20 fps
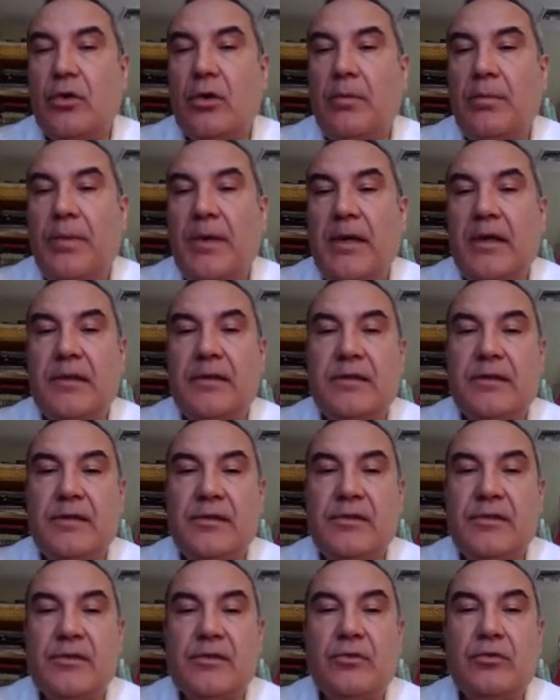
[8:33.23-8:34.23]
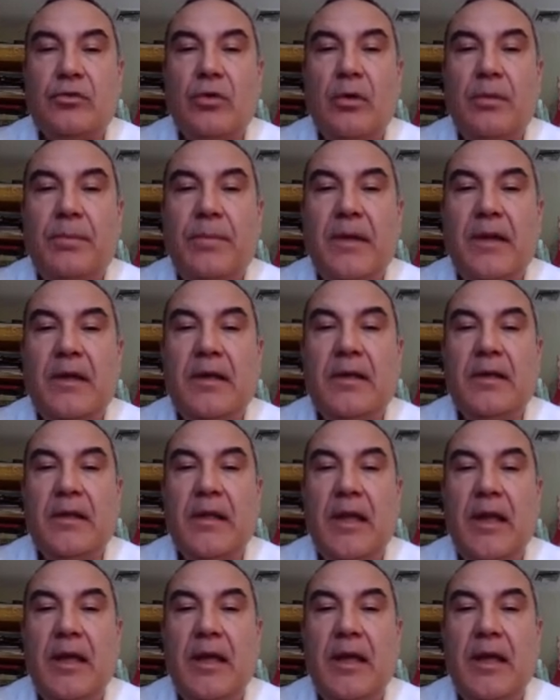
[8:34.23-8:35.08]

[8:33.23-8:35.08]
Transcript: comparators comparing